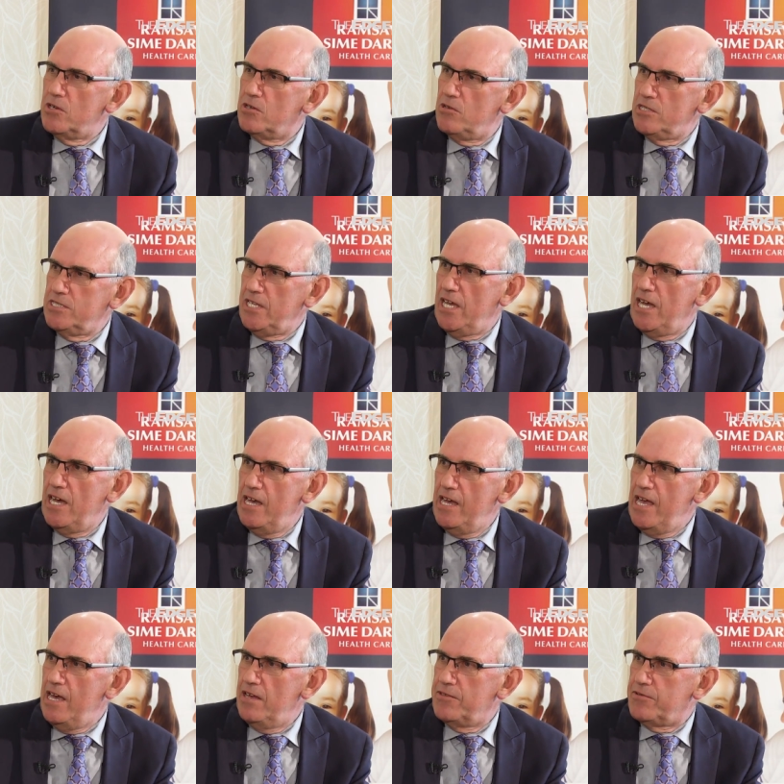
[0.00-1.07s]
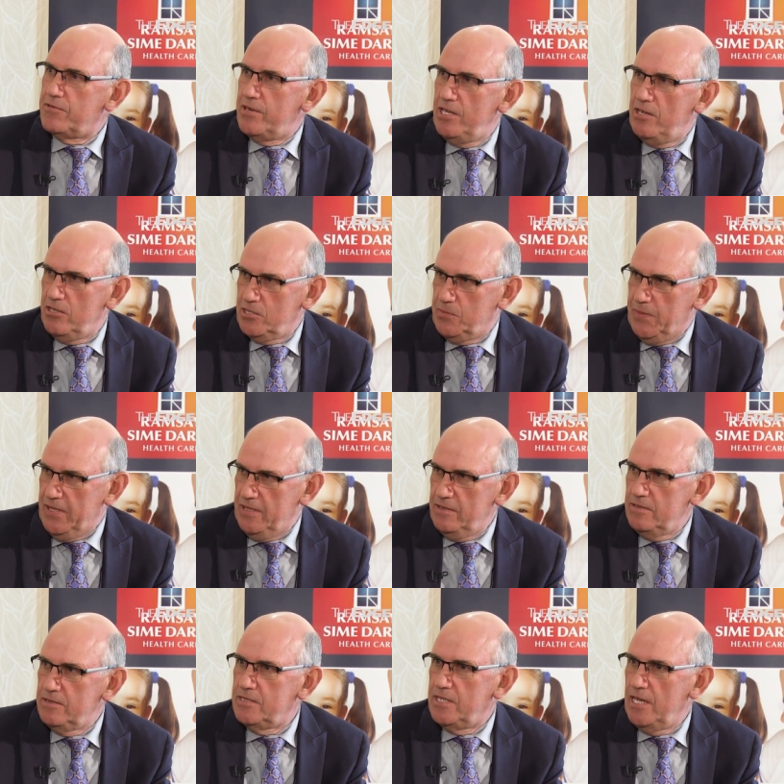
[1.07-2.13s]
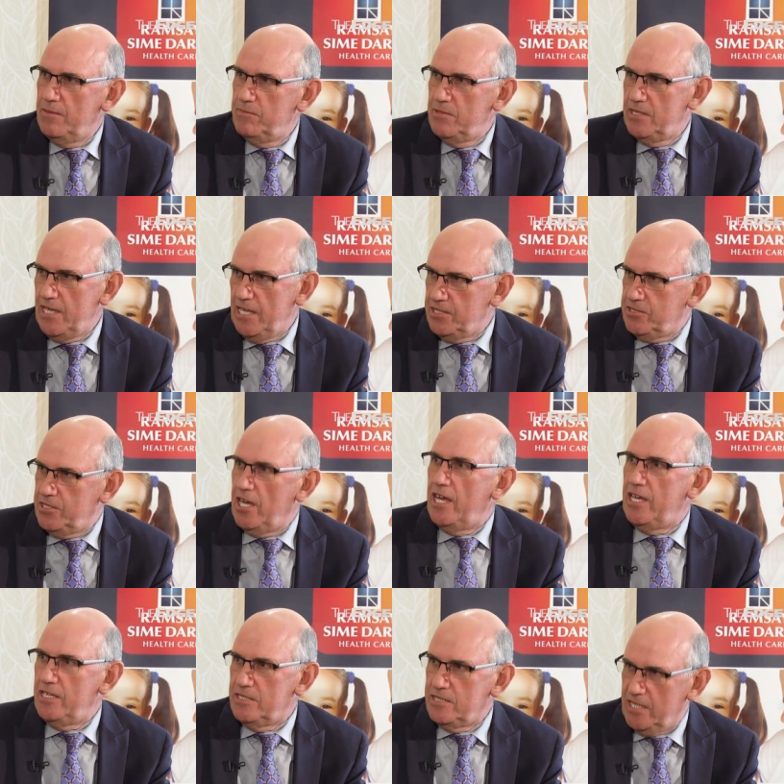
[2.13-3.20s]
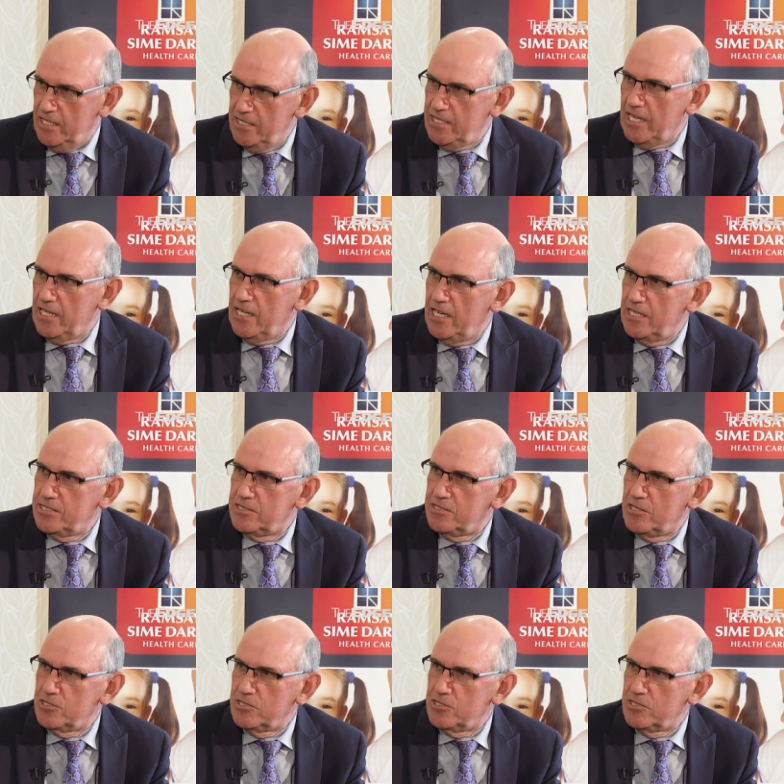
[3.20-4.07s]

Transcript: across our, our three hospitals, um, S J is, is our largest